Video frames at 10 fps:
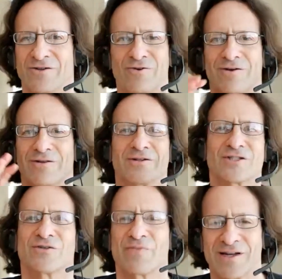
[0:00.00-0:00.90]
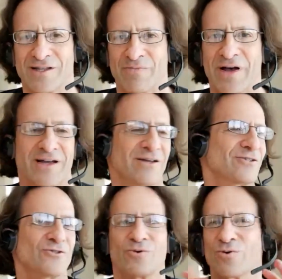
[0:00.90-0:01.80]
You got lots of money in the bank.
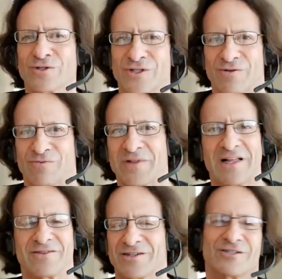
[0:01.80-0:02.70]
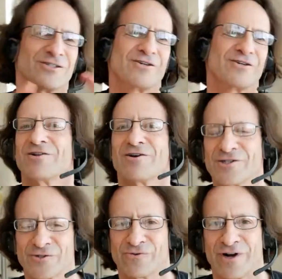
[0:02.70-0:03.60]
It's awesome. This is going to
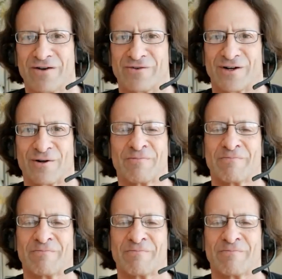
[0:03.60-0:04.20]
last forever.